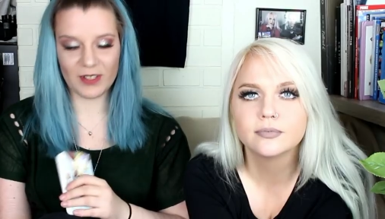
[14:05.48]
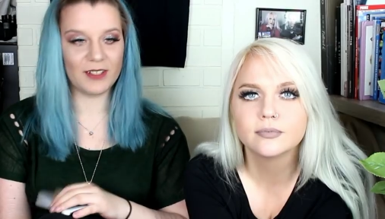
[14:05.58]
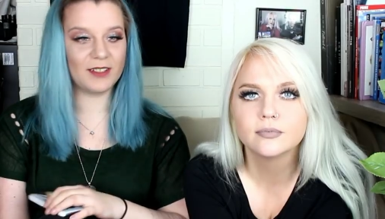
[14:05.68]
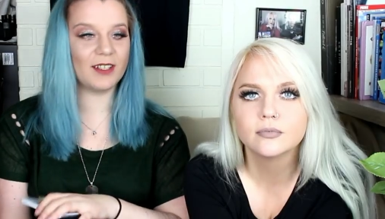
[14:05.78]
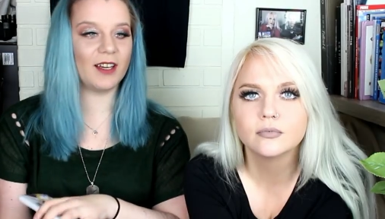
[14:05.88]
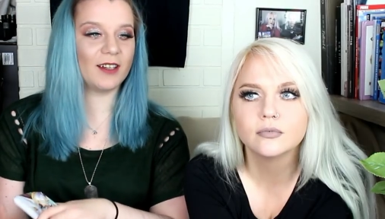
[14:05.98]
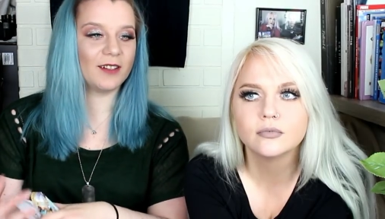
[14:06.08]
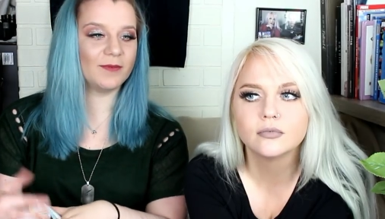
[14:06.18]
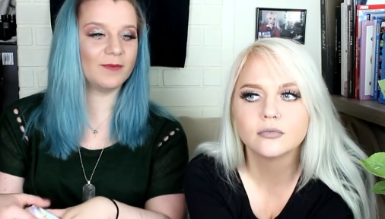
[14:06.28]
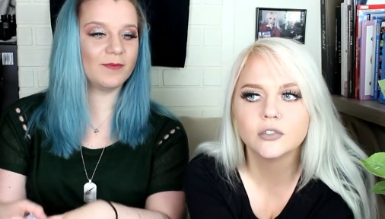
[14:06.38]
Speaker 1: Valley.
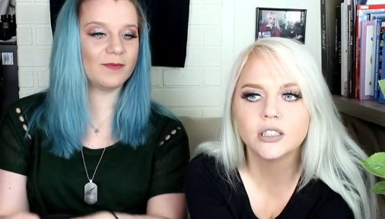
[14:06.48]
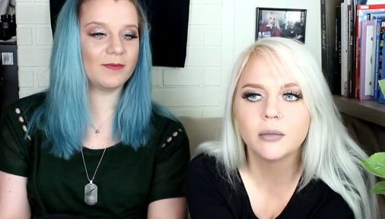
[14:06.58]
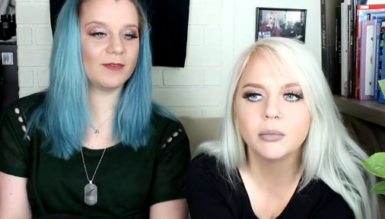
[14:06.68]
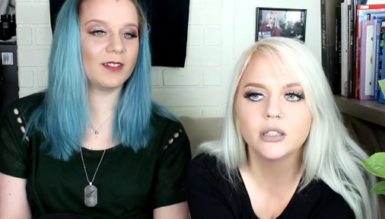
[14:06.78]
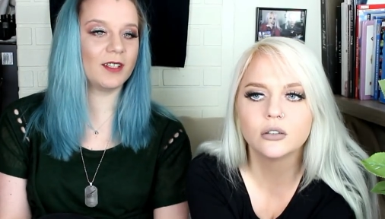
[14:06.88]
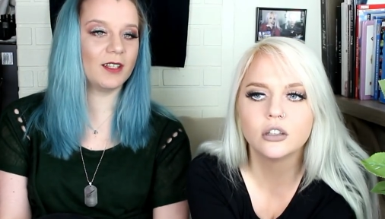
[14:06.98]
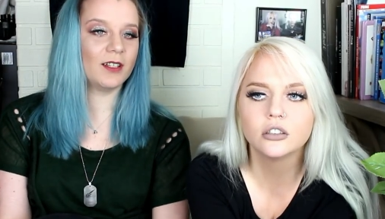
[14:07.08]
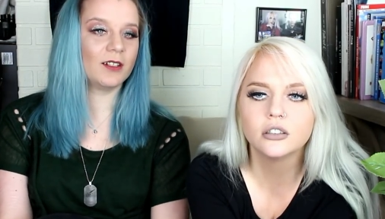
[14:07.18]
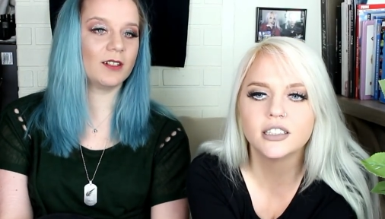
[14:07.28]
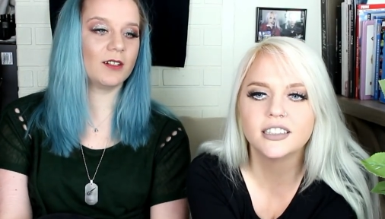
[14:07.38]
Um,
Speaker 2: Will that be on
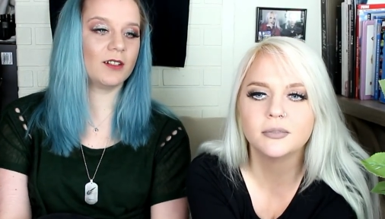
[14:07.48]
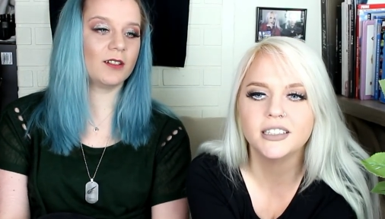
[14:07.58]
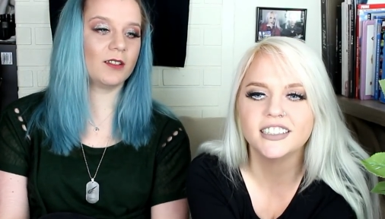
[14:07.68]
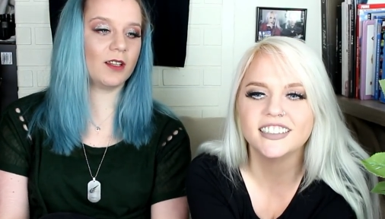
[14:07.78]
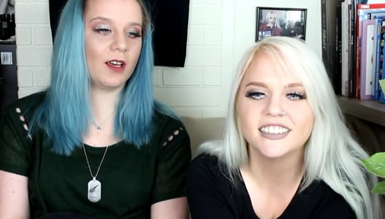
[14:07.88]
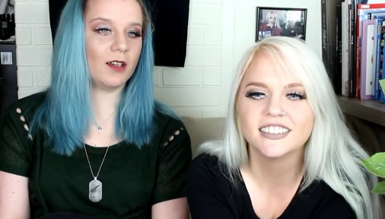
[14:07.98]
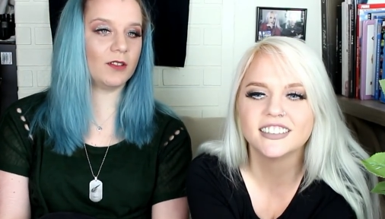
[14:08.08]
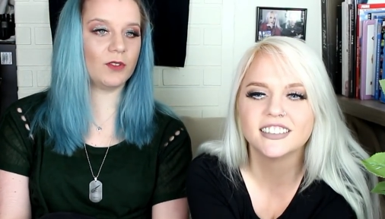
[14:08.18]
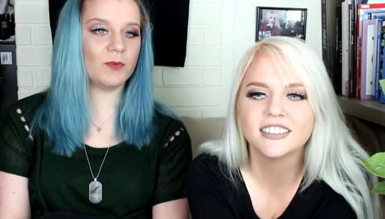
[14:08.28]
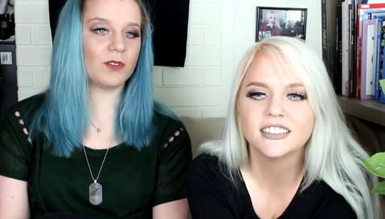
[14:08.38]
console and PC? I
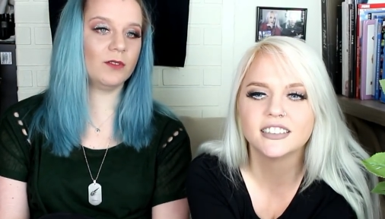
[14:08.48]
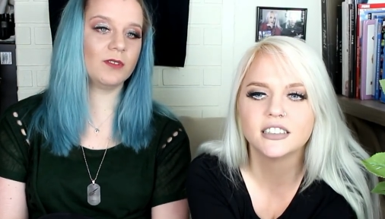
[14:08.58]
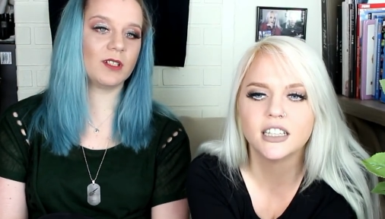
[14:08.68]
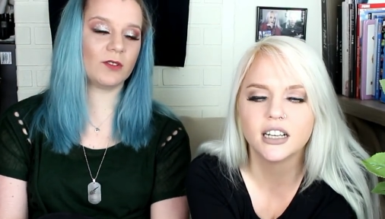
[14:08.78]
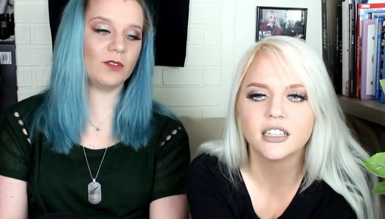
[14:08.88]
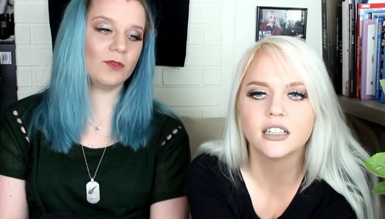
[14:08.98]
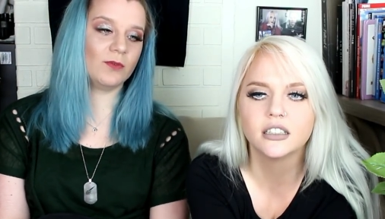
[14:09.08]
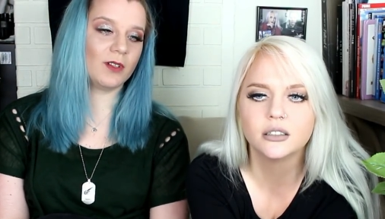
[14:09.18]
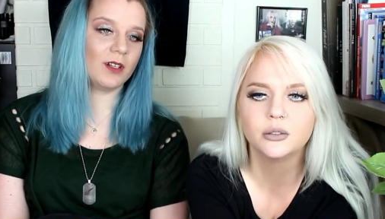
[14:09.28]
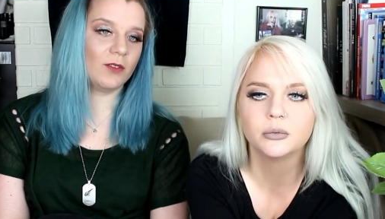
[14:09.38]
assume so. Yeah, I, I
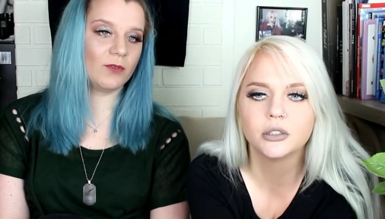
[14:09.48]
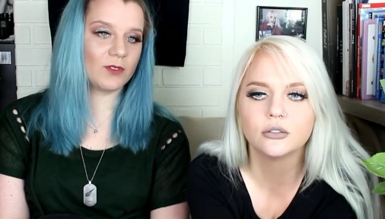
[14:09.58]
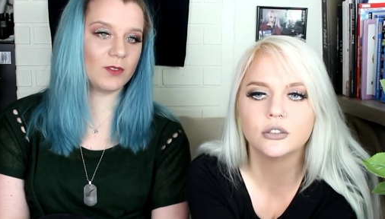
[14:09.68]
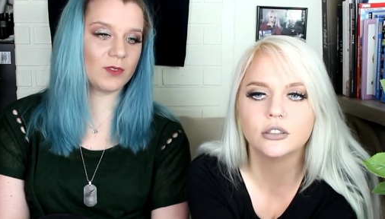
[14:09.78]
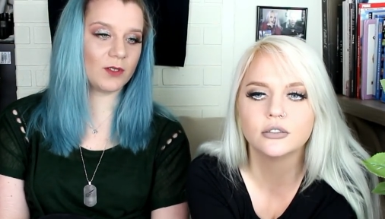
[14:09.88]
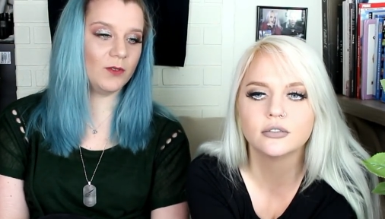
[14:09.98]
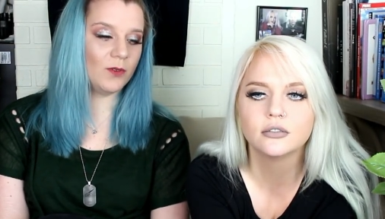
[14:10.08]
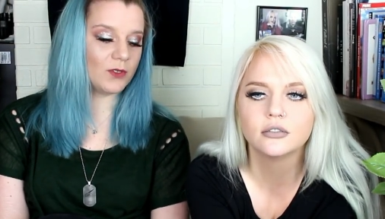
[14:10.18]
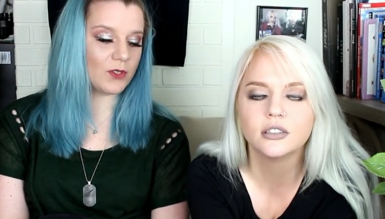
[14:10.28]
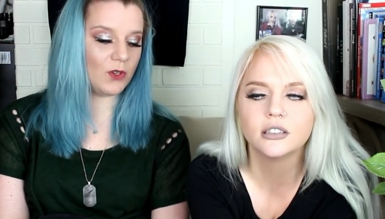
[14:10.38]
assume, I so assume so.
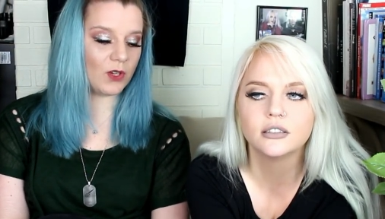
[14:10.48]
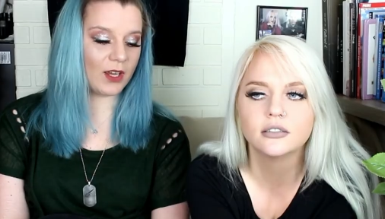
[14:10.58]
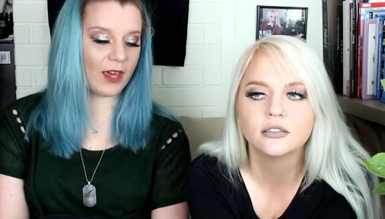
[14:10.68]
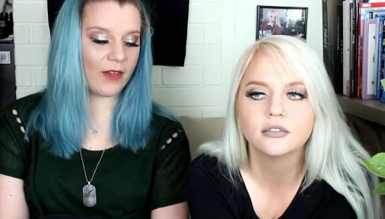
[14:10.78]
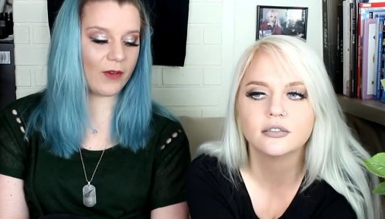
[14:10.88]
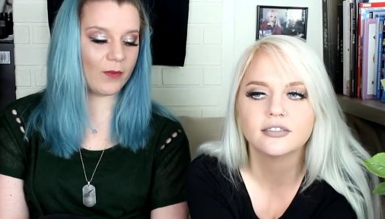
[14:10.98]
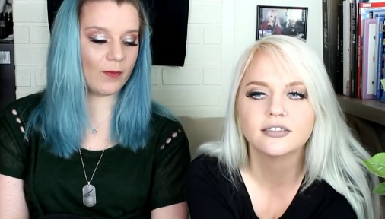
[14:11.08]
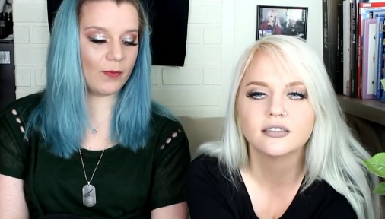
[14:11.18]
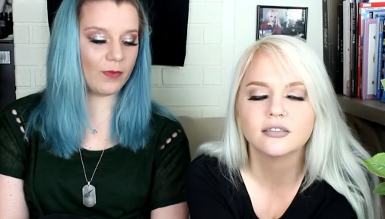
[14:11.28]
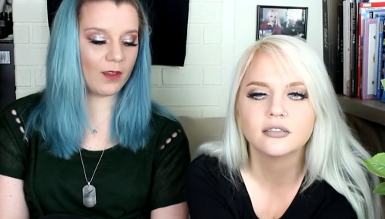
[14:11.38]
Speaker 1: So yeah. you can get
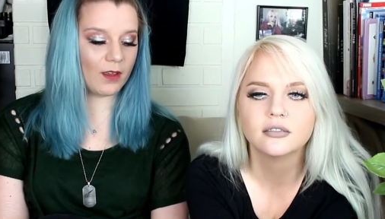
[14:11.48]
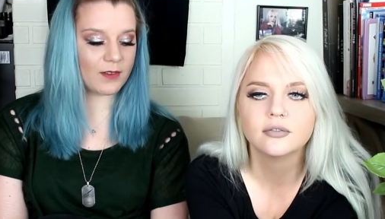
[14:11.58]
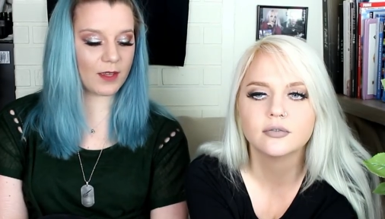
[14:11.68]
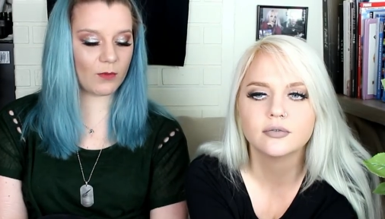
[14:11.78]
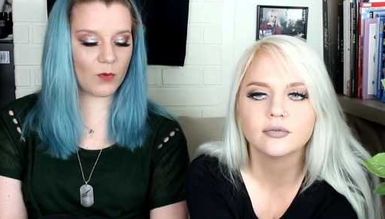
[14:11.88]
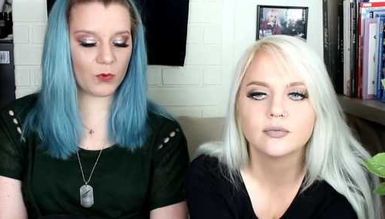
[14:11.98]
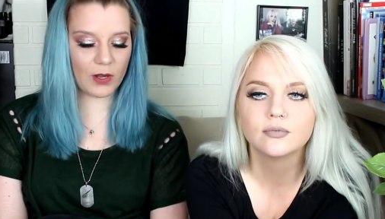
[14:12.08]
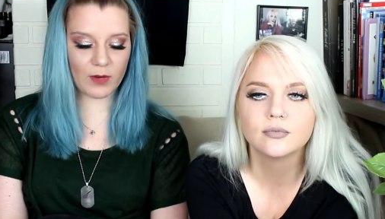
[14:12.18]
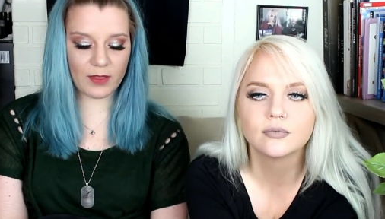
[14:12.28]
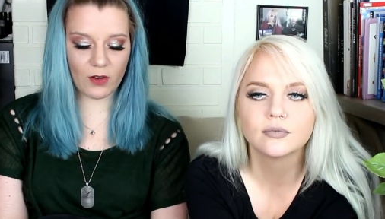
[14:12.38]
um, because I remember
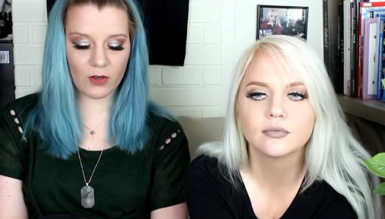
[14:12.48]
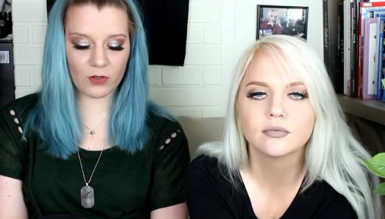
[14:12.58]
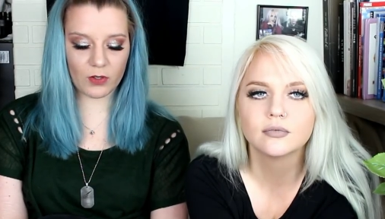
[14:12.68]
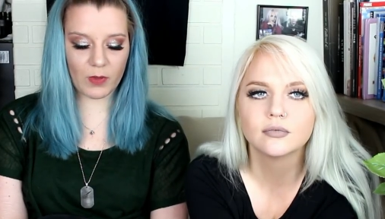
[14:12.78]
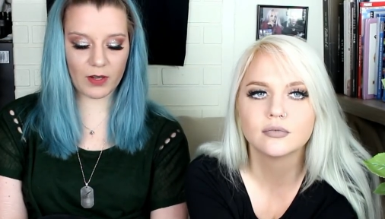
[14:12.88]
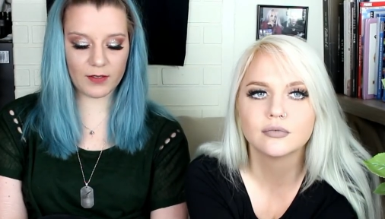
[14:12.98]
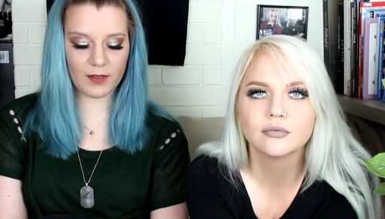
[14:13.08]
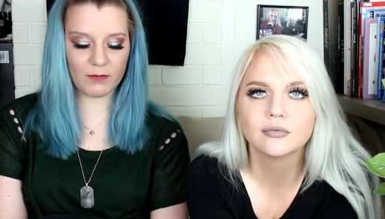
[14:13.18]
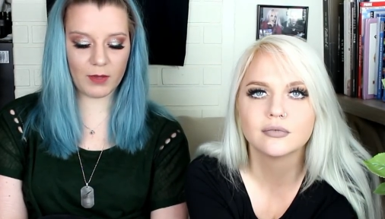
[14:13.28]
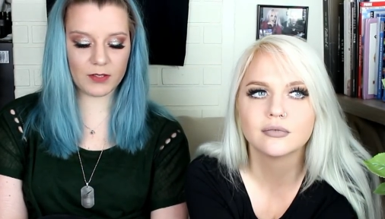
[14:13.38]
I read the article about it.
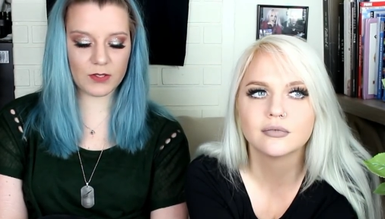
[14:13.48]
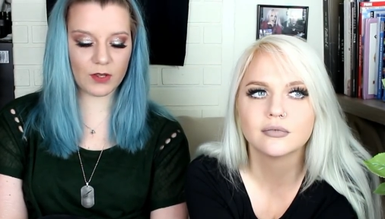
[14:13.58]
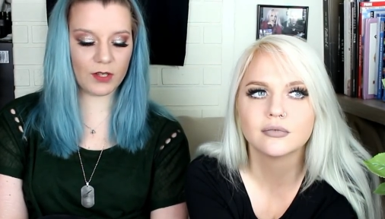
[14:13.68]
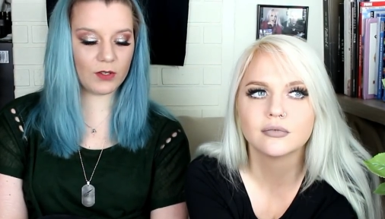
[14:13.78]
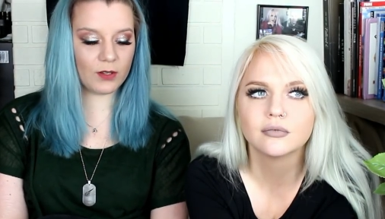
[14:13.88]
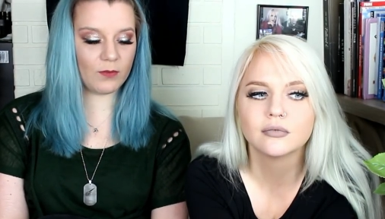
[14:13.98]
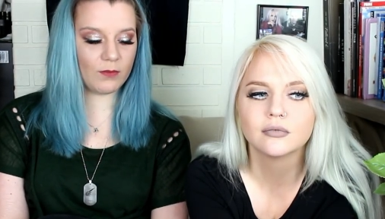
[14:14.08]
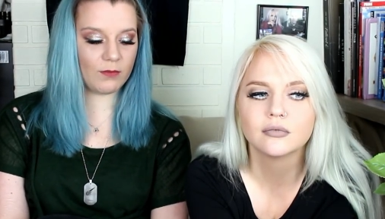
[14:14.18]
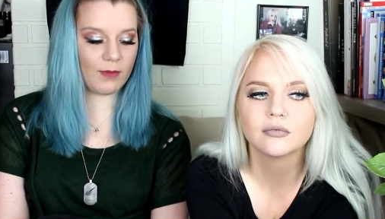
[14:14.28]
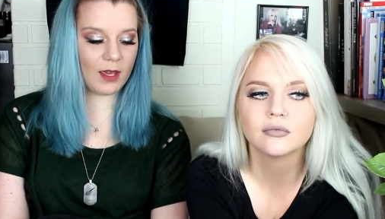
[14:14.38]
They've made it so that you
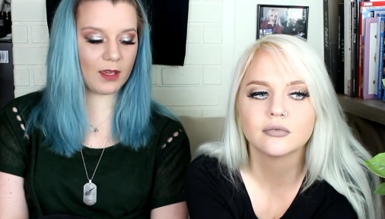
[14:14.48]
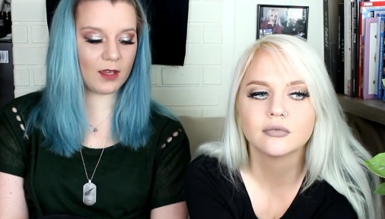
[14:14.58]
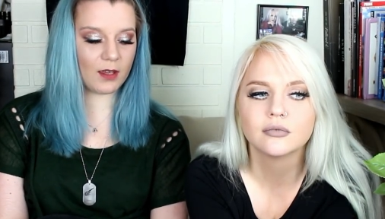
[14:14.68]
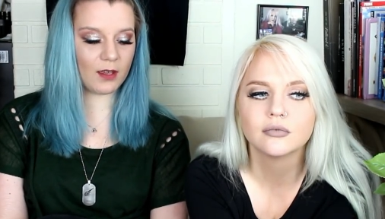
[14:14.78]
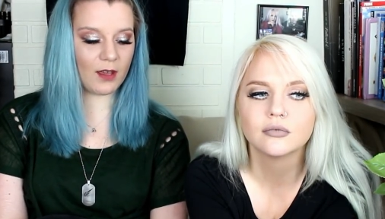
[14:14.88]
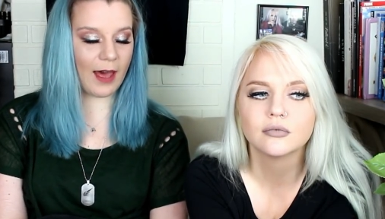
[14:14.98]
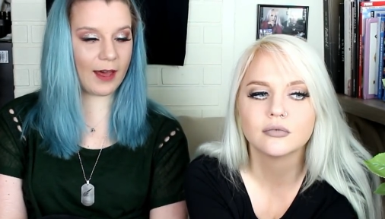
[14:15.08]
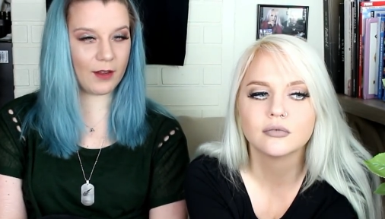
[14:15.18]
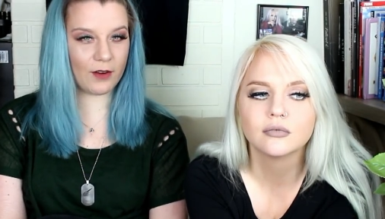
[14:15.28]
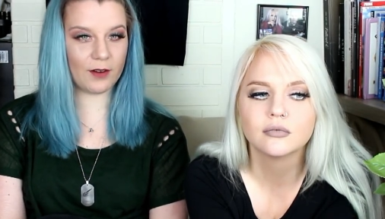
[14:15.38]
can make
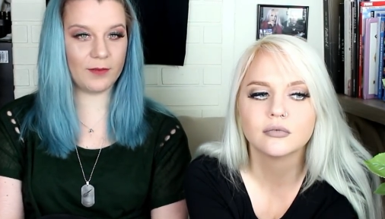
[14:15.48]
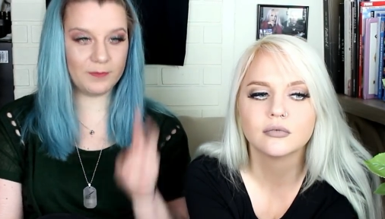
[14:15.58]
hire